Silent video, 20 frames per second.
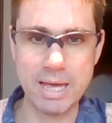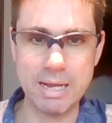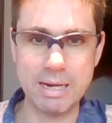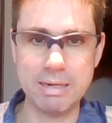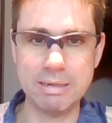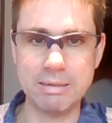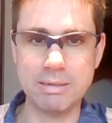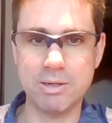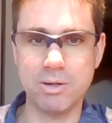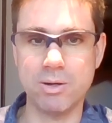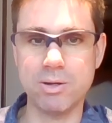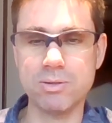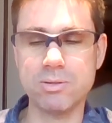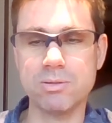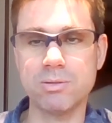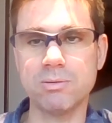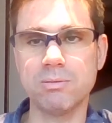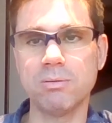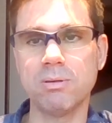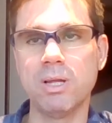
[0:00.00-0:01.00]
and
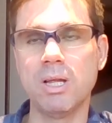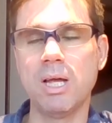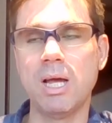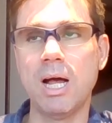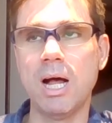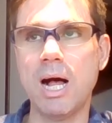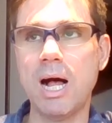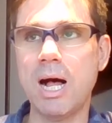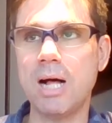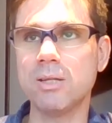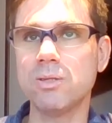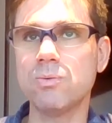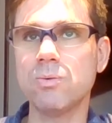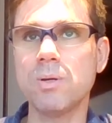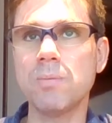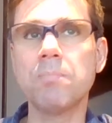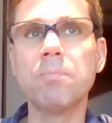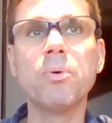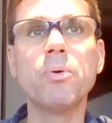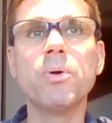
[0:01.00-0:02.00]
also how do
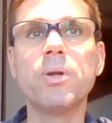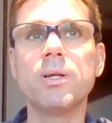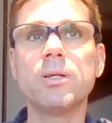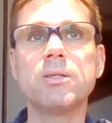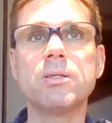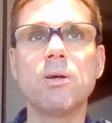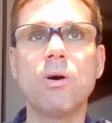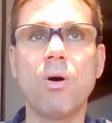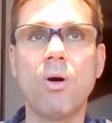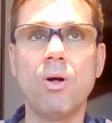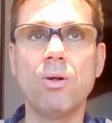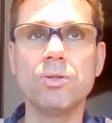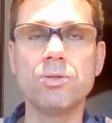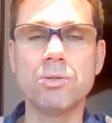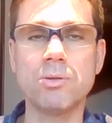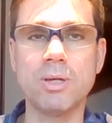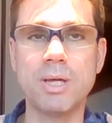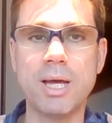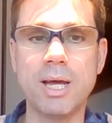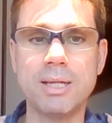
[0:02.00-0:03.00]
we put it all
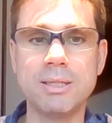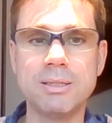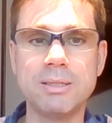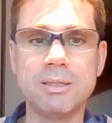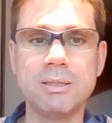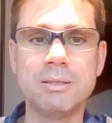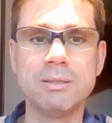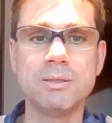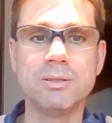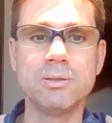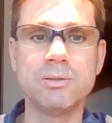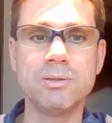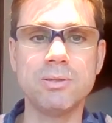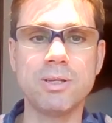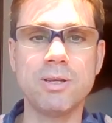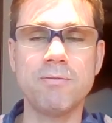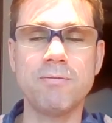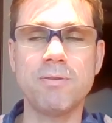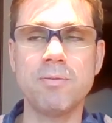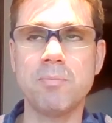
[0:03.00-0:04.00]
together
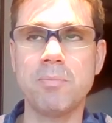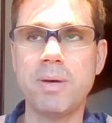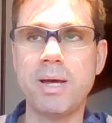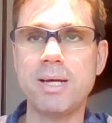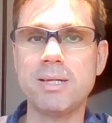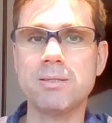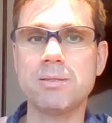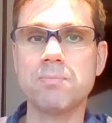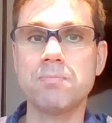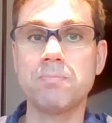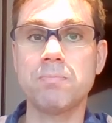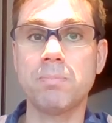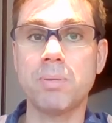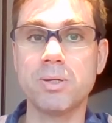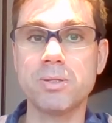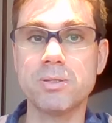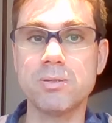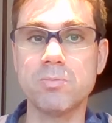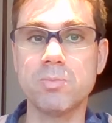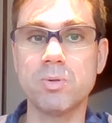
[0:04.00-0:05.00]
to give the best
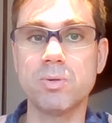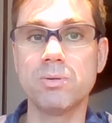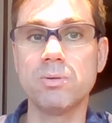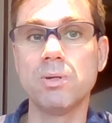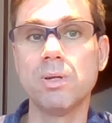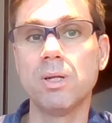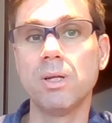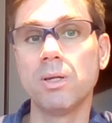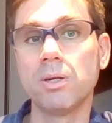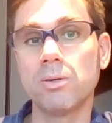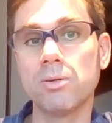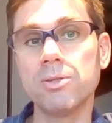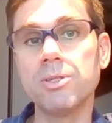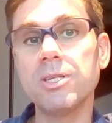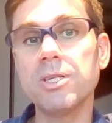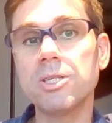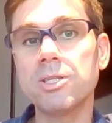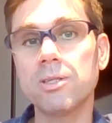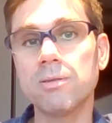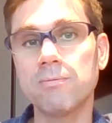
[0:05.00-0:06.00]
possible
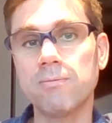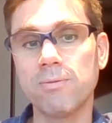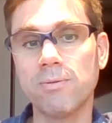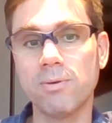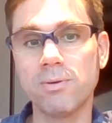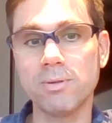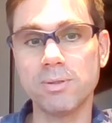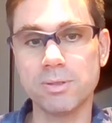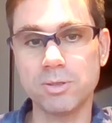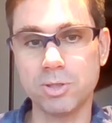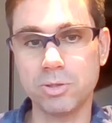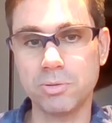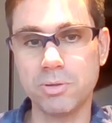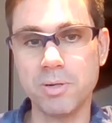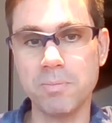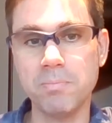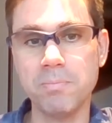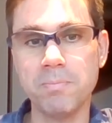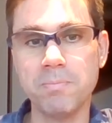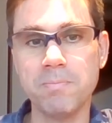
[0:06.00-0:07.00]
condition for the
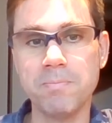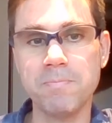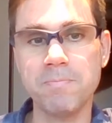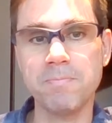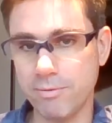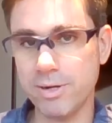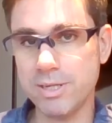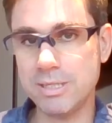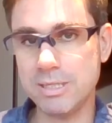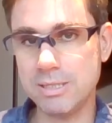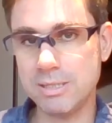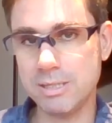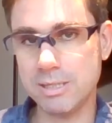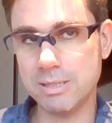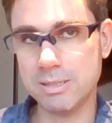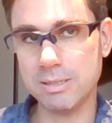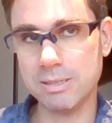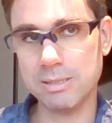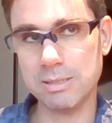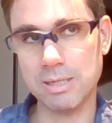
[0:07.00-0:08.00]
shrimp, avoid
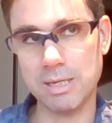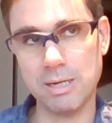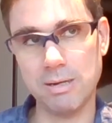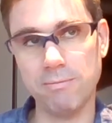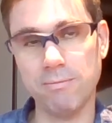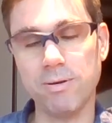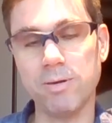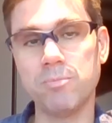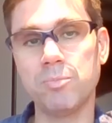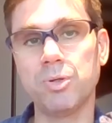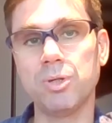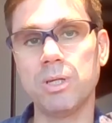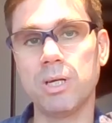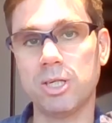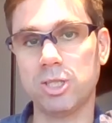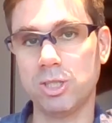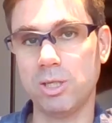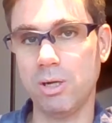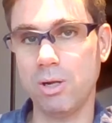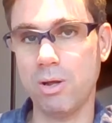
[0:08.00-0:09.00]
diseases, and avoid
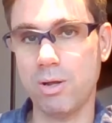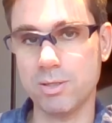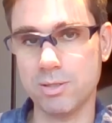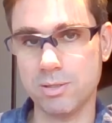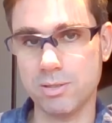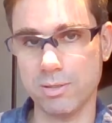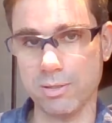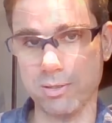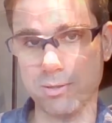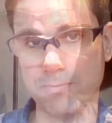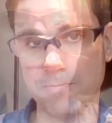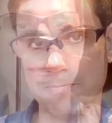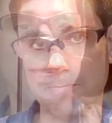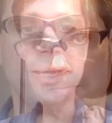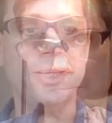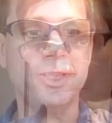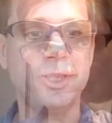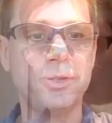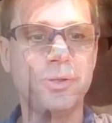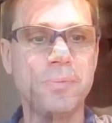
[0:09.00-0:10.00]
production losses.
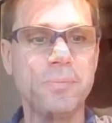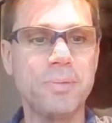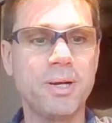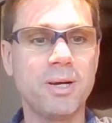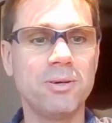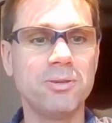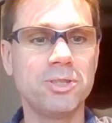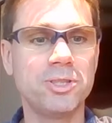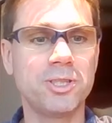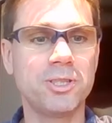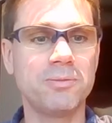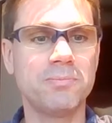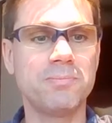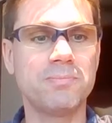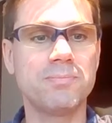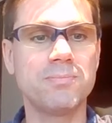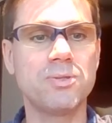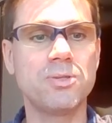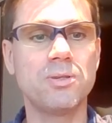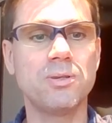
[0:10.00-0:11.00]
Hey, shrimp culture.
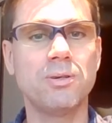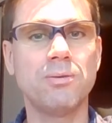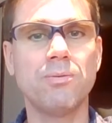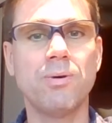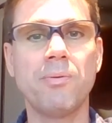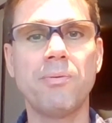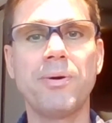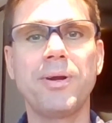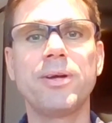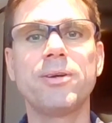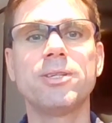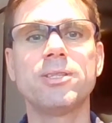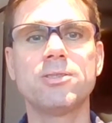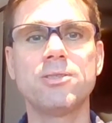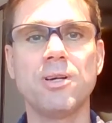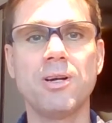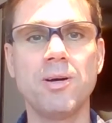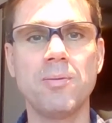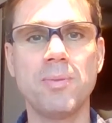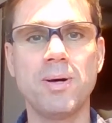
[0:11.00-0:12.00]
So what are we going to
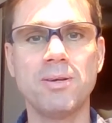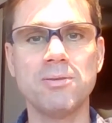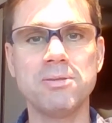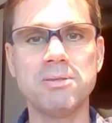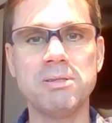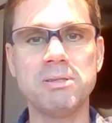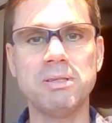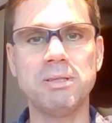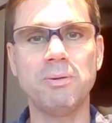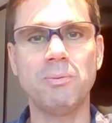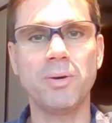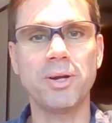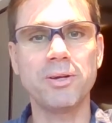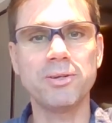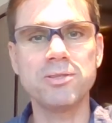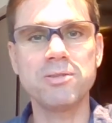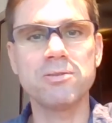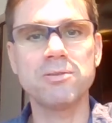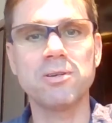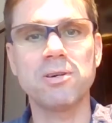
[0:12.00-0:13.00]
talk about? We're
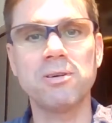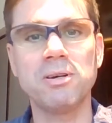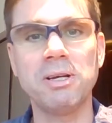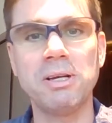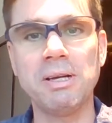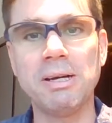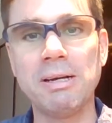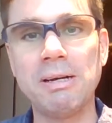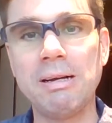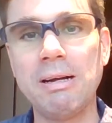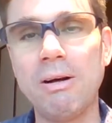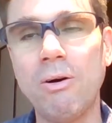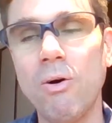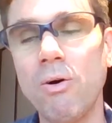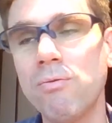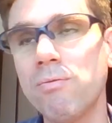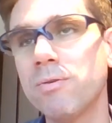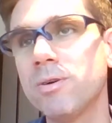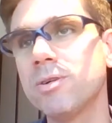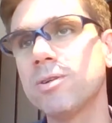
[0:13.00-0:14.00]
going to talk
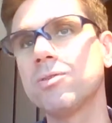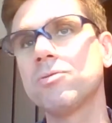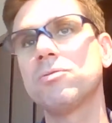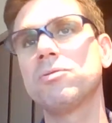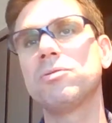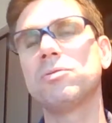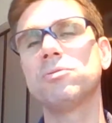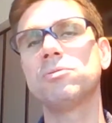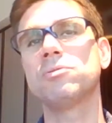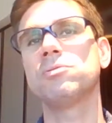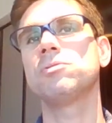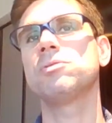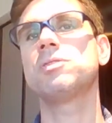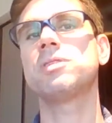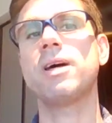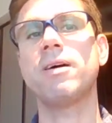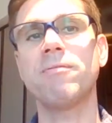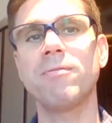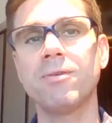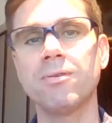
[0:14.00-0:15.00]
over through
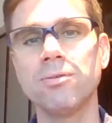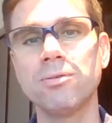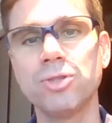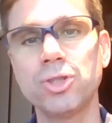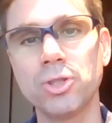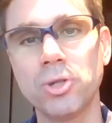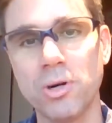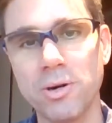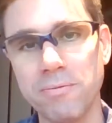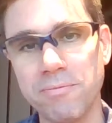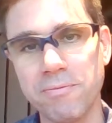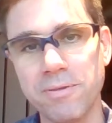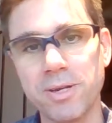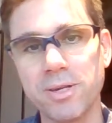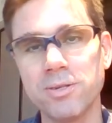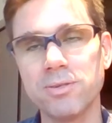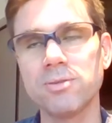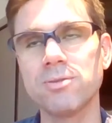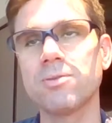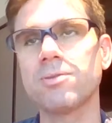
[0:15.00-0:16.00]
several short
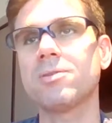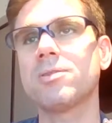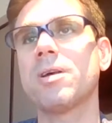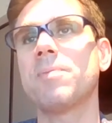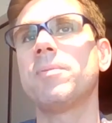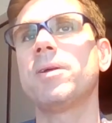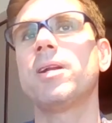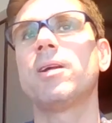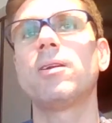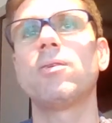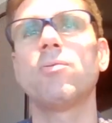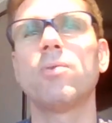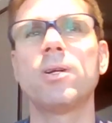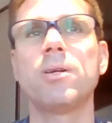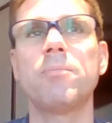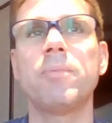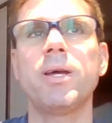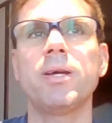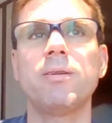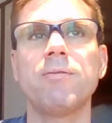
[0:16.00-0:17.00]
videos. I mean, I don't
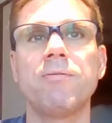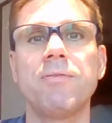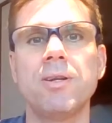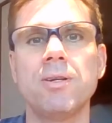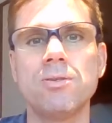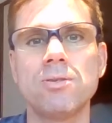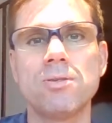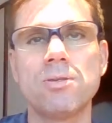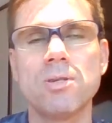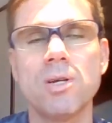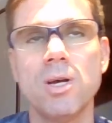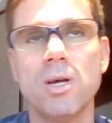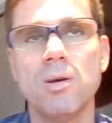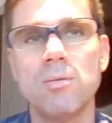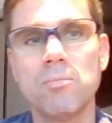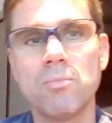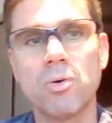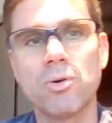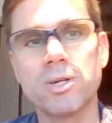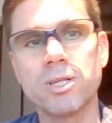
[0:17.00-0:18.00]
want to make the videos
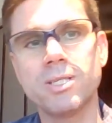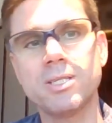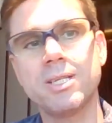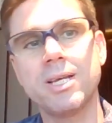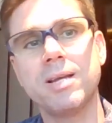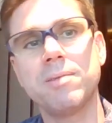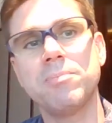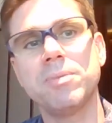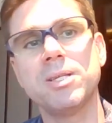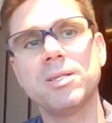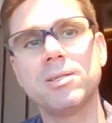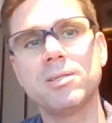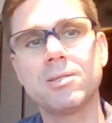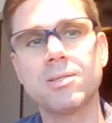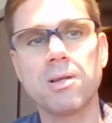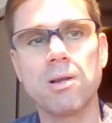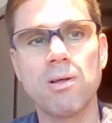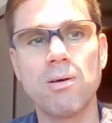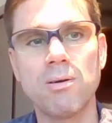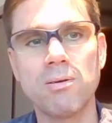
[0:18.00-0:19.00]
more than 10
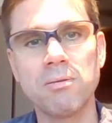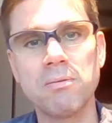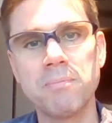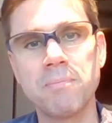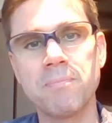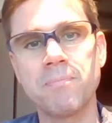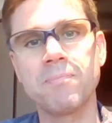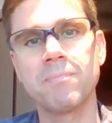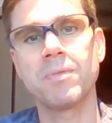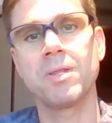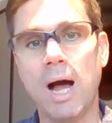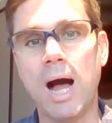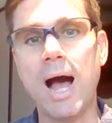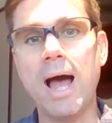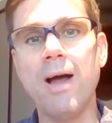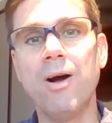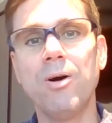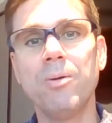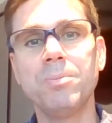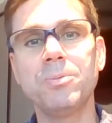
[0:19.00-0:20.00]
minutes long.
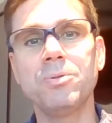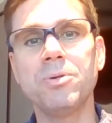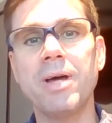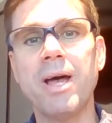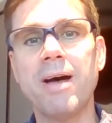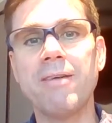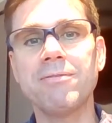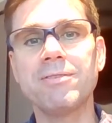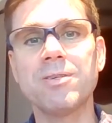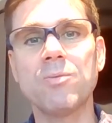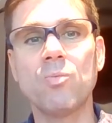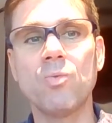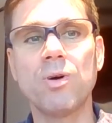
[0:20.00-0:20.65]
I hope to have